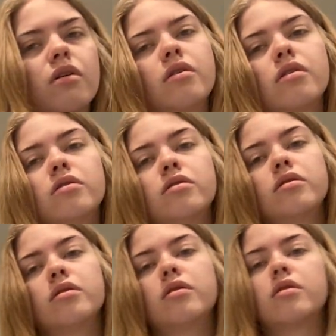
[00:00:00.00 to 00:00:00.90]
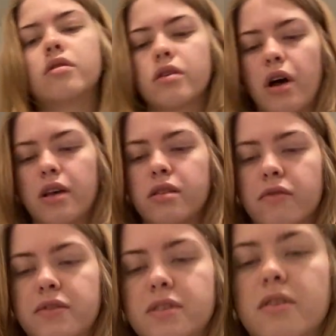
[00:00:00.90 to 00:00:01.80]
Uh, I
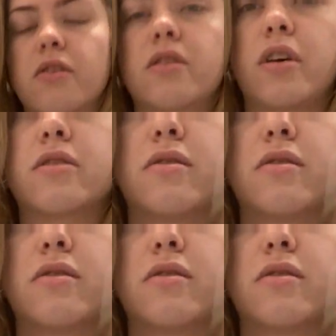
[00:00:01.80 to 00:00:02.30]
love these little things.